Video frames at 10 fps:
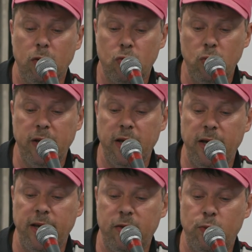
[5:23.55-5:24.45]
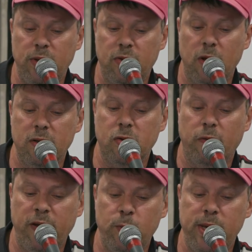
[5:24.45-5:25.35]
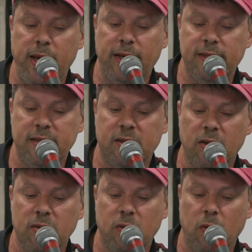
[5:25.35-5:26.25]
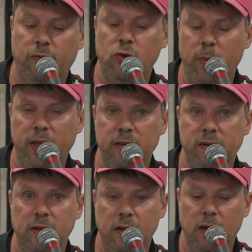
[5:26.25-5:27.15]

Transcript: Today, it threatens the very existence of humanity.